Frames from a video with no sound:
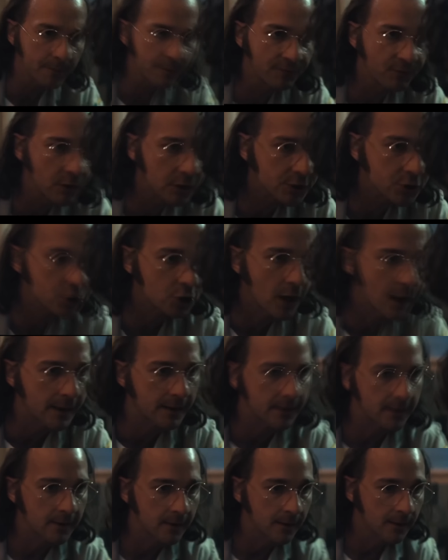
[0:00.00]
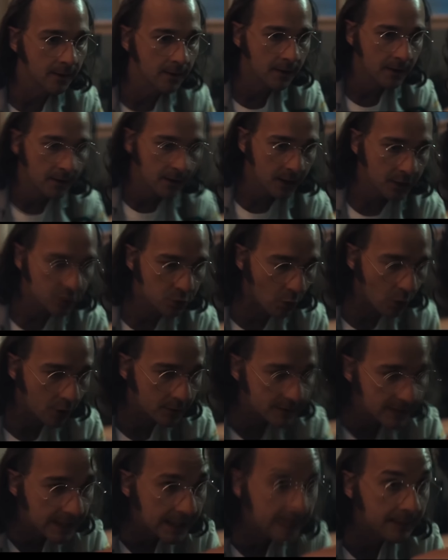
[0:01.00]
are these like the next
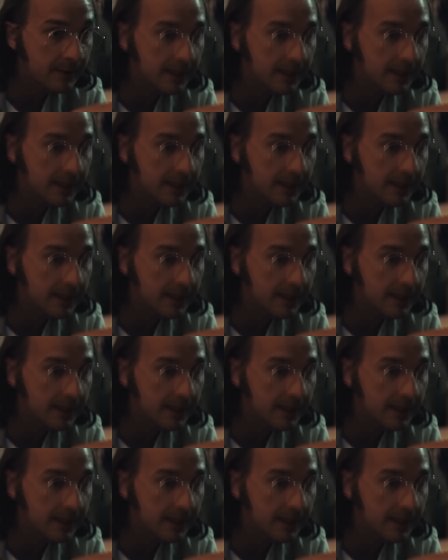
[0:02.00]
projects to you?